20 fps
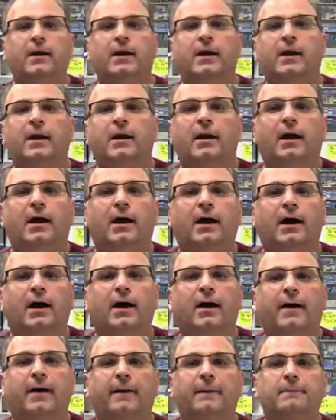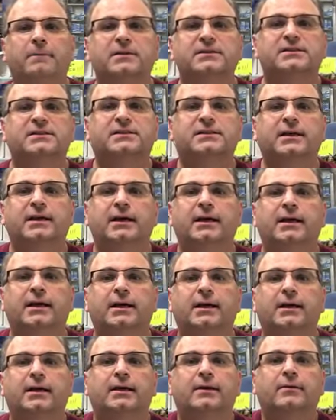Let's
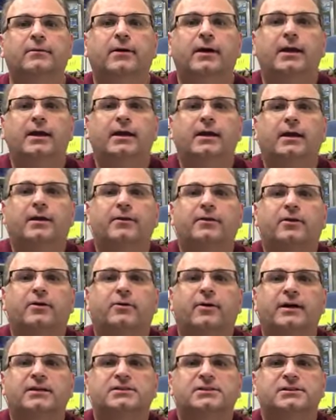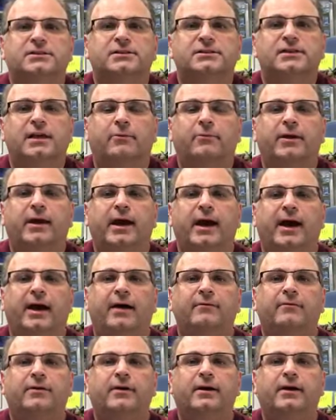see. Any other questions that we
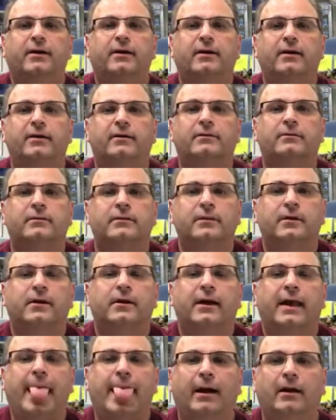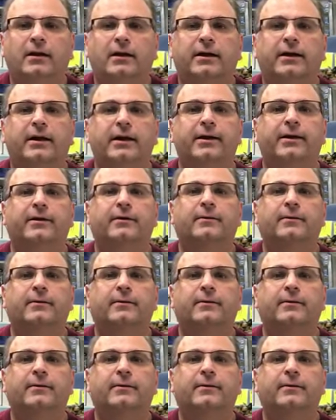have here? Here.